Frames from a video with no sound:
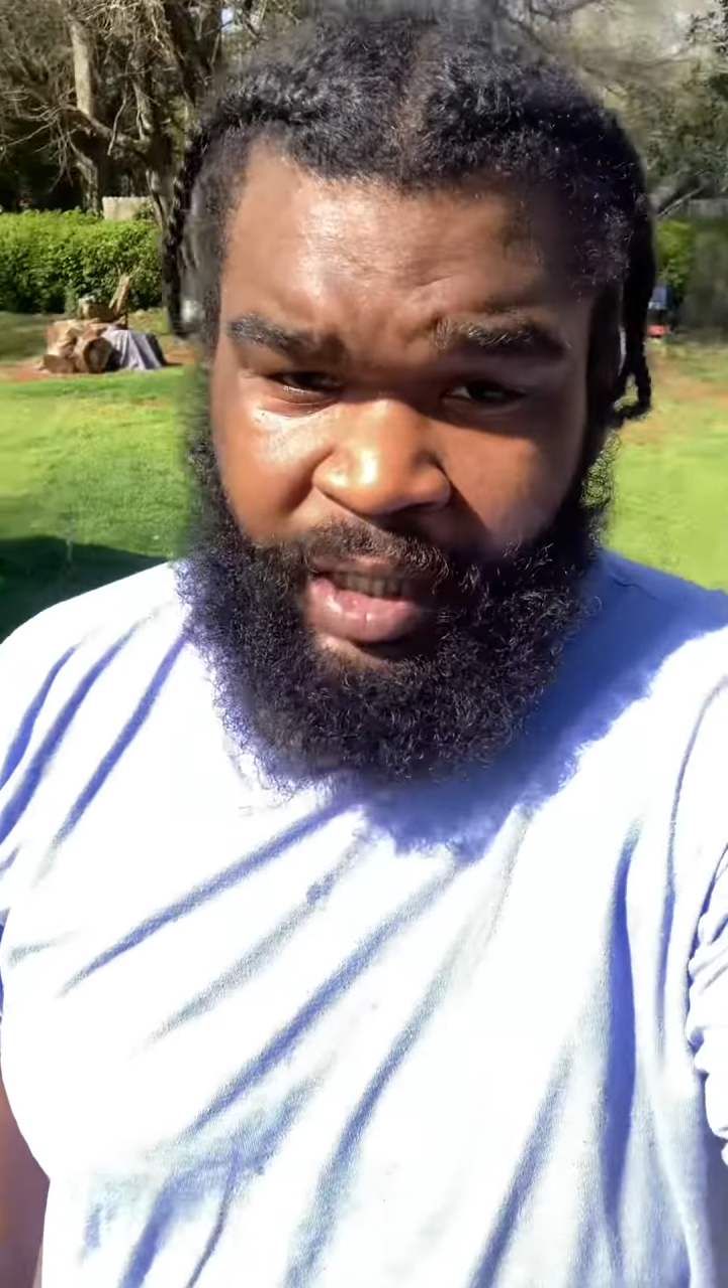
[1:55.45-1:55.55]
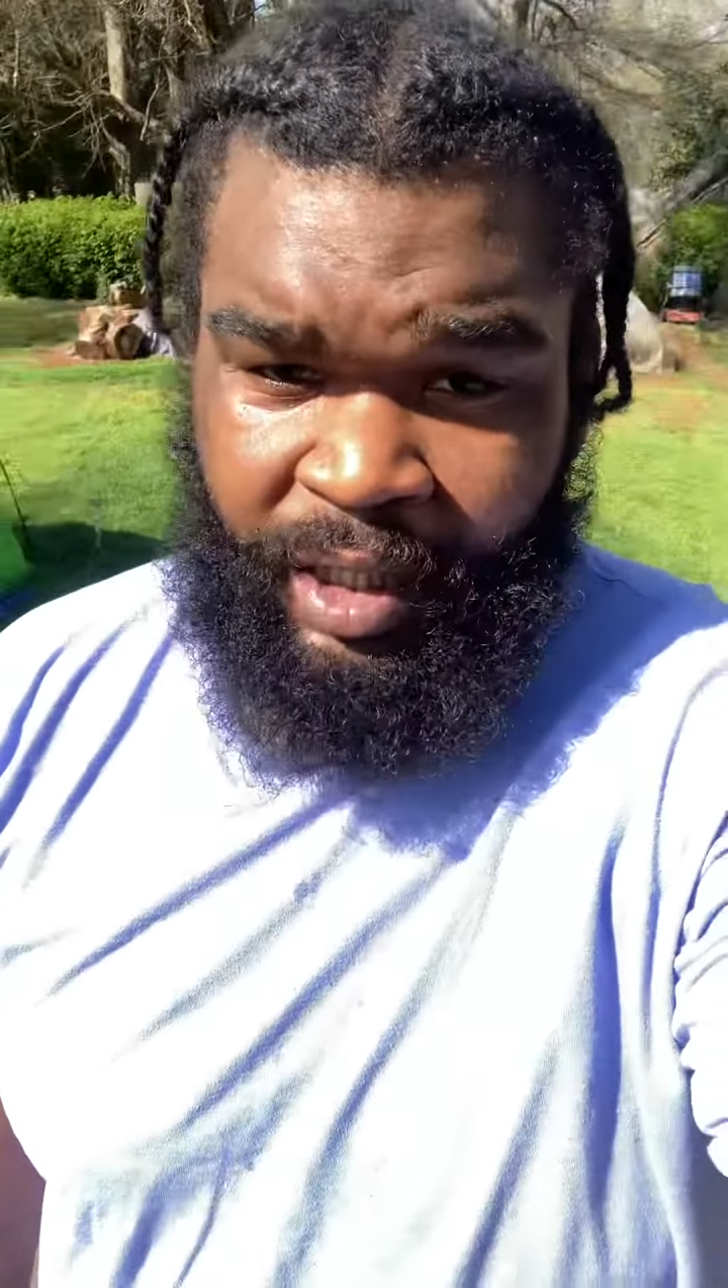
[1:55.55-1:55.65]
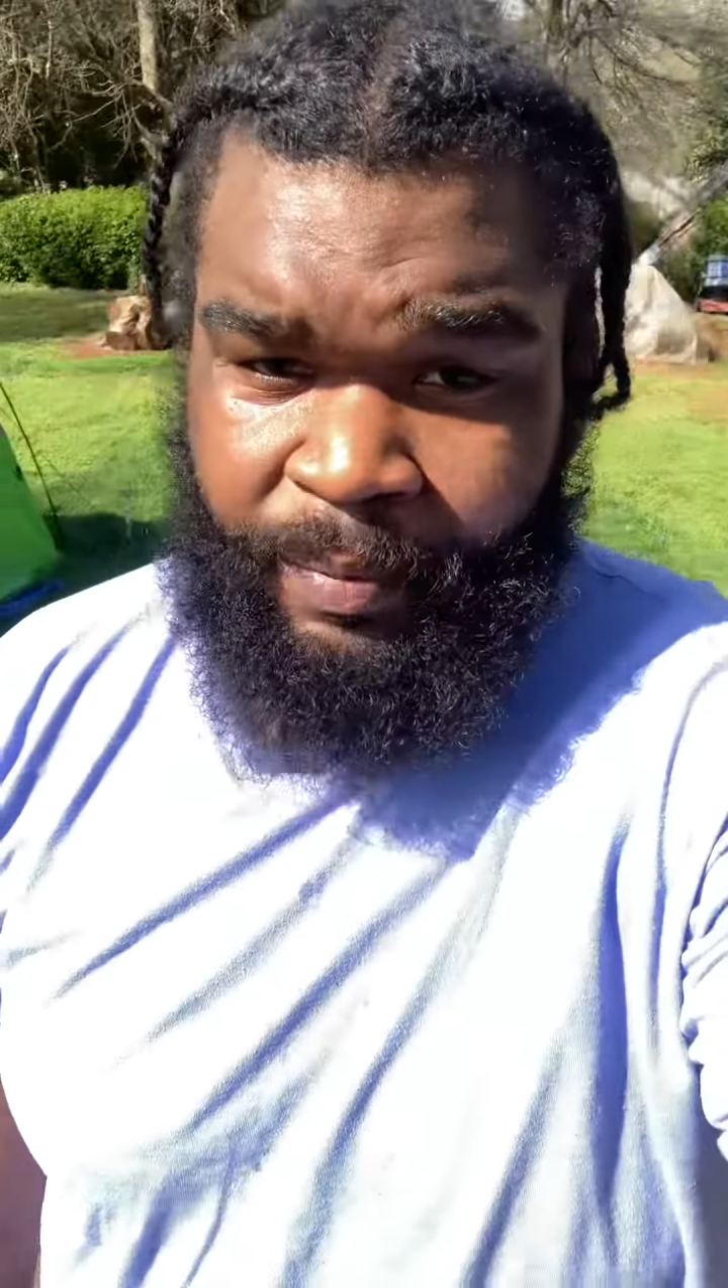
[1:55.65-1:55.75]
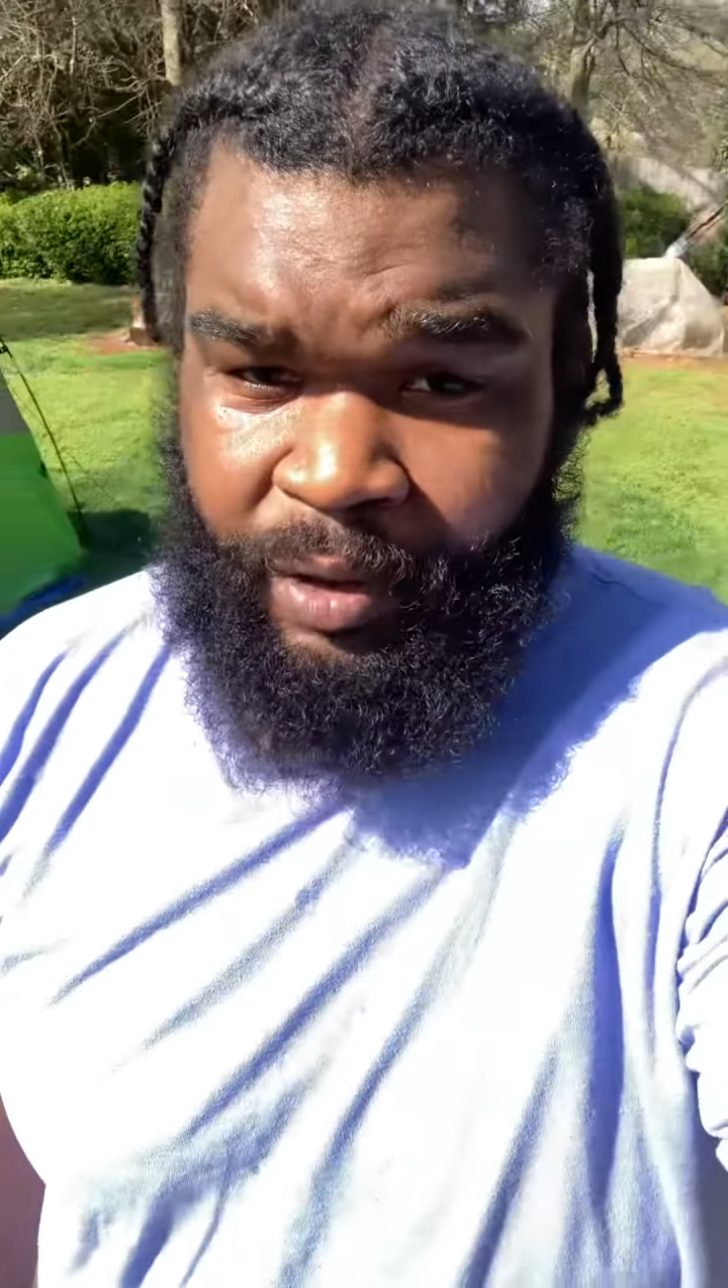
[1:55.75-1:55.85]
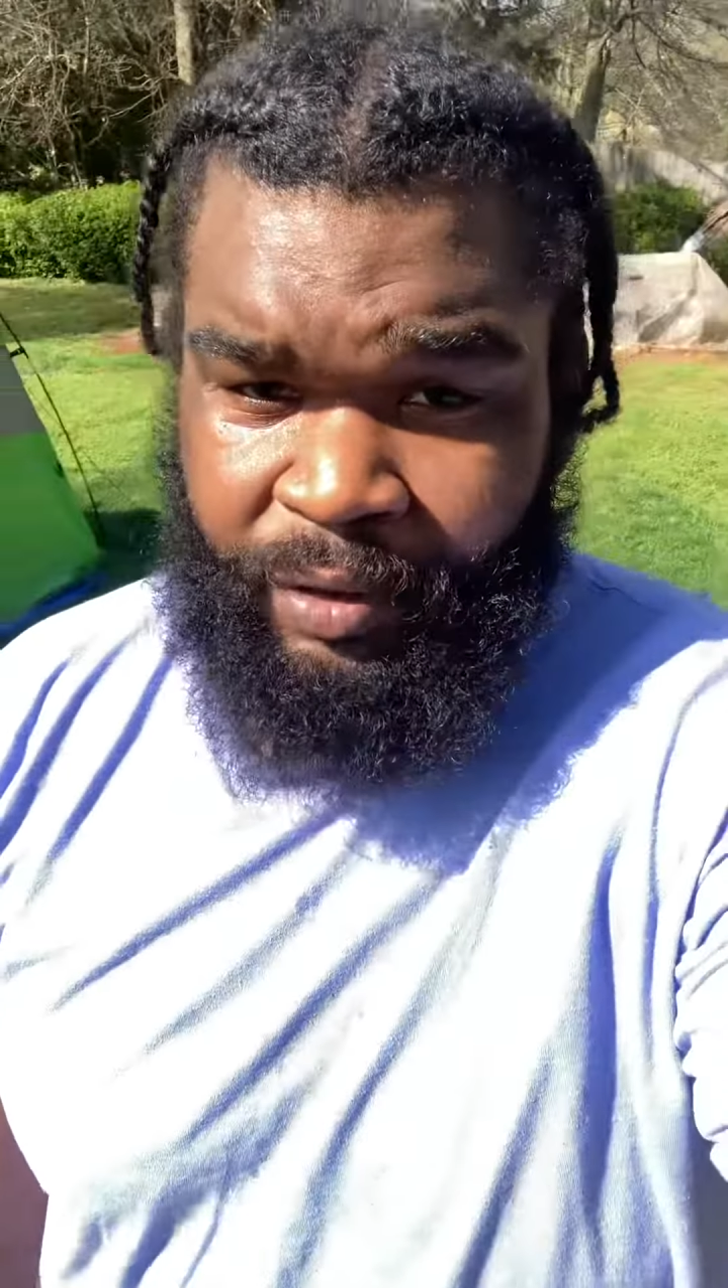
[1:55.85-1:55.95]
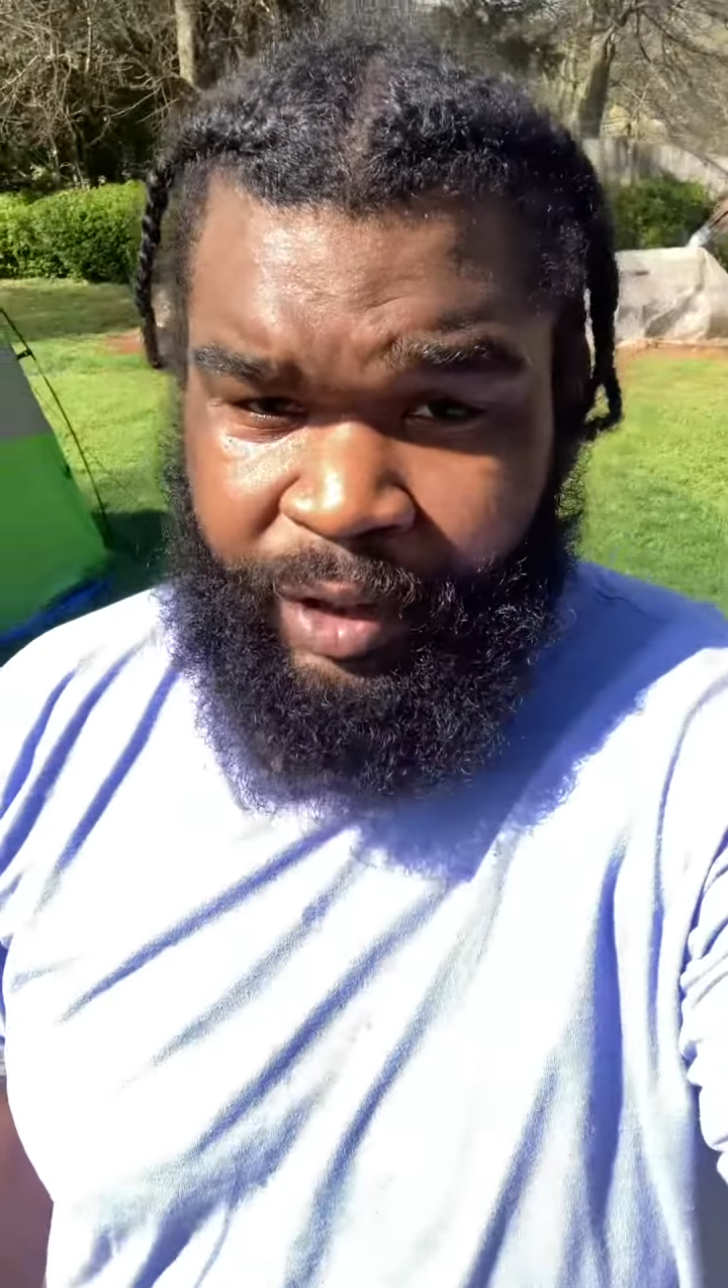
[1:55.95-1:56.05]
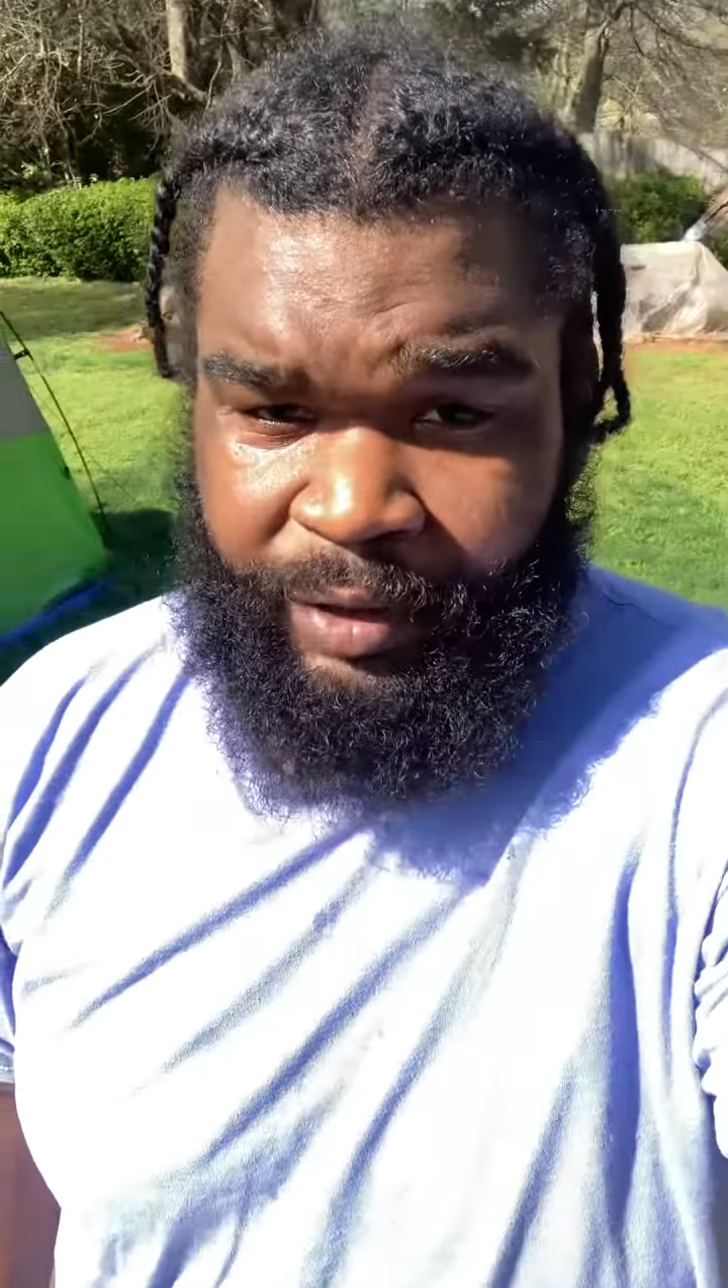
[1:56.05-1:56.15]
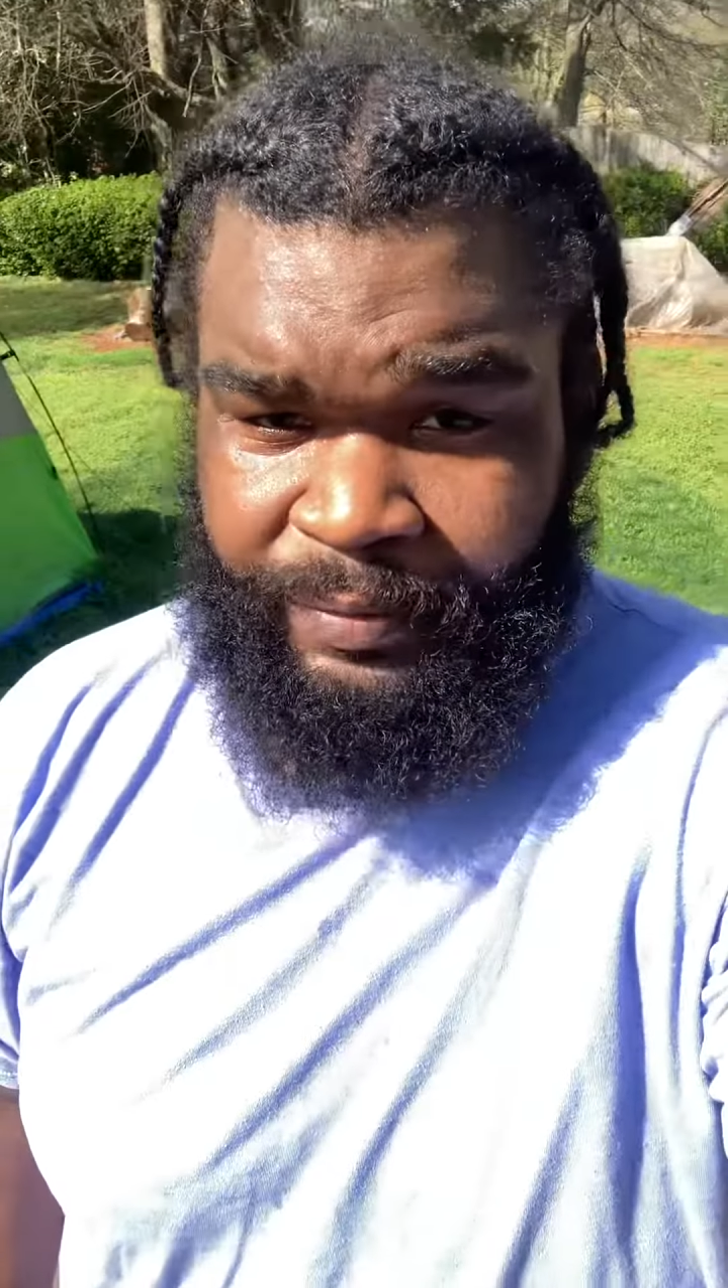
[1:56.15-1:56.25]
hypocrite.